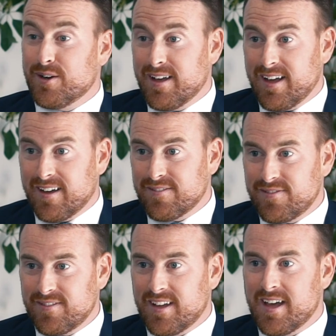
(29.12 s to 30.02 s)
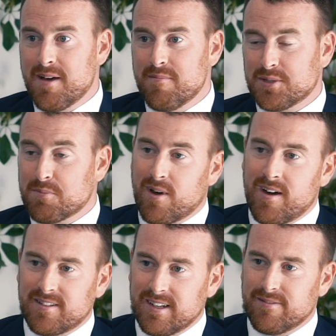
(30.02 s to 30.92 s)
and a half. So
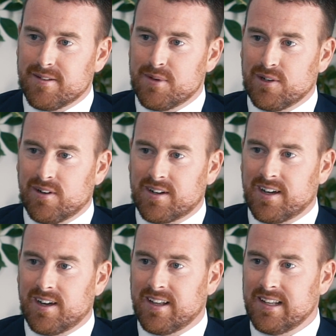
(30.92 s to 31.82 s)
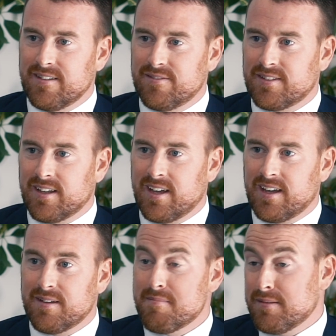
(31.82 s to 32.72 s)
prior to living in Mallorca, I lived
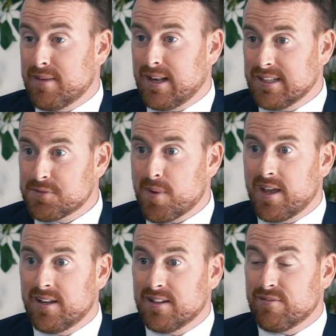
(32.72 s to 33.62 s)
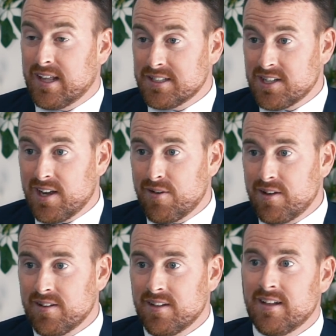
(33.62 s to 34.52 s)
in mainland Spain in the Valencia
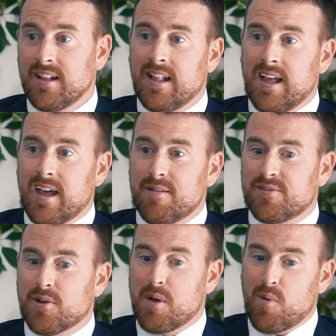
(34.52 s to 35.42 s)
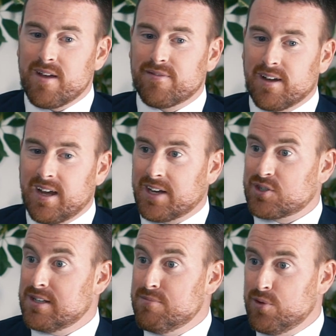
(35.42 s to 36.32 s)
area. So my wife and I
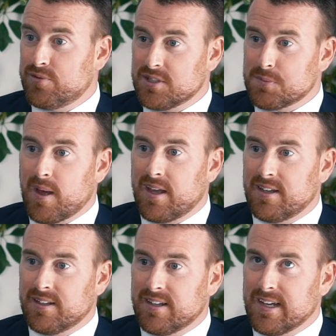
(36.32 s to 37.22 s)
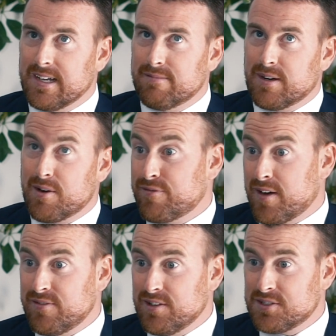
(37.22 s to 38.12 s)
actually moved to Spain around
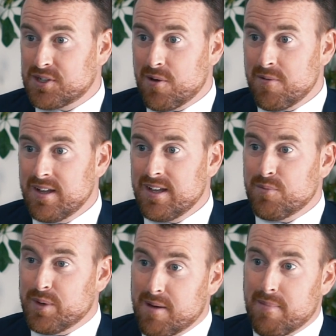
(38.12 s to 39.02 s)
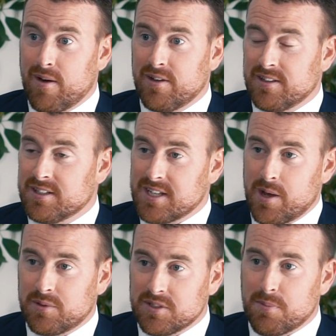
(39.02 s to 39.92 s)
5 years ago. We got married in the
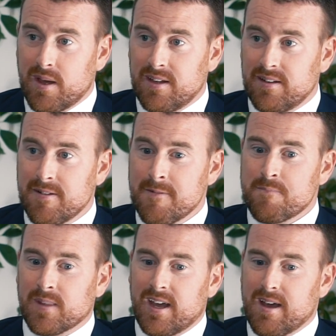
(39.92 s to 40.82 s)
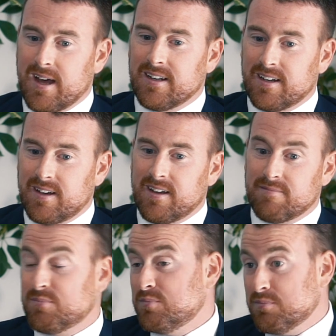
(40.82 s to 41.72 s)
south of Spain,
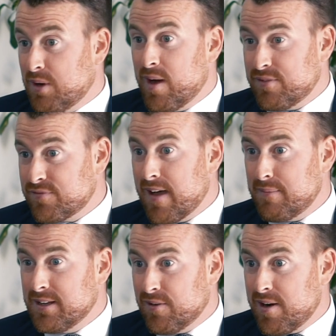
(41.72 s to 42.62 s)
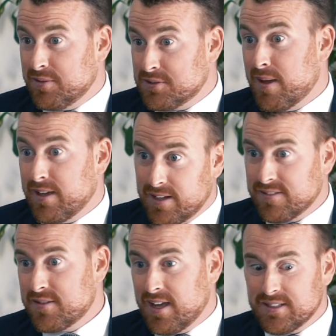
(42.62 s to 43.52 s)
and my wife has family around Spain,
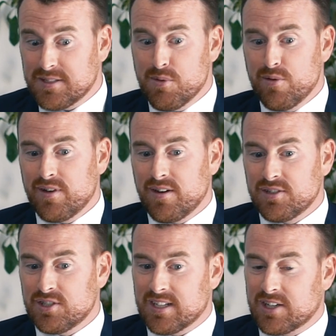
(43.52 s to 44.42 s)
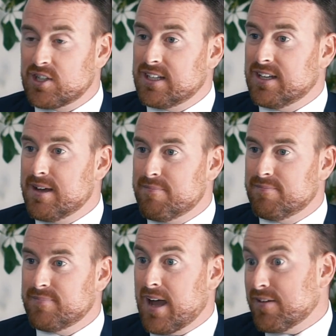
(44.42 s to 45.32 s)
hence the move here. She's actually
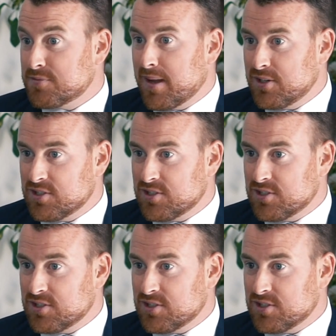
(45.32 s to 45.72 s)
half Spanish